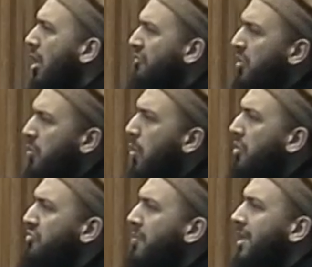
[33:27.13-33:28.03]
of the
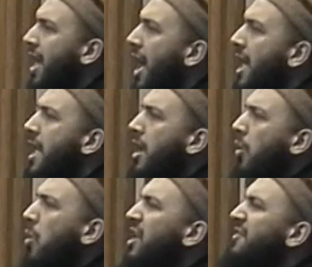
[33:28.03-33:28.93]
reward from Allah,
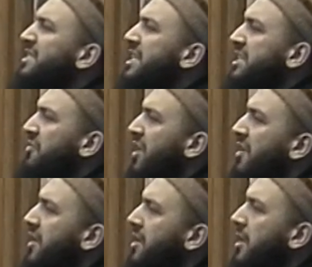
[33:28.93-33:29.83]
all of his sins are
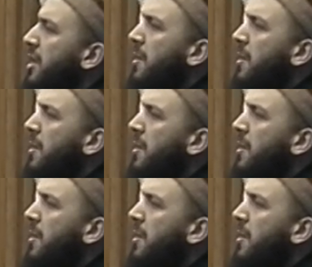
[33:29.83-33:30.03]
forgiven.